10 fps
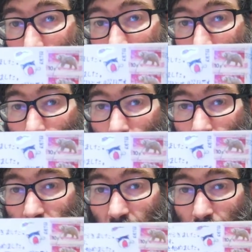she wrote
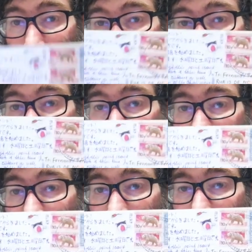in Japanese,
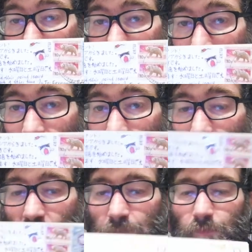then in
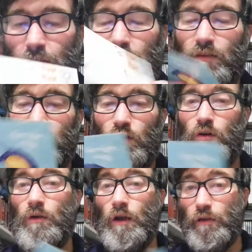English,
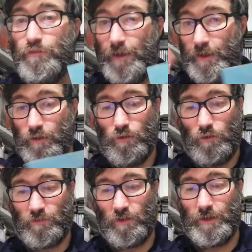So thank you,
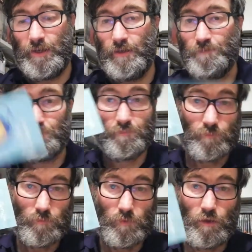Sonia,
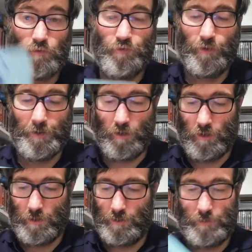for
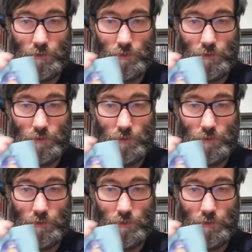your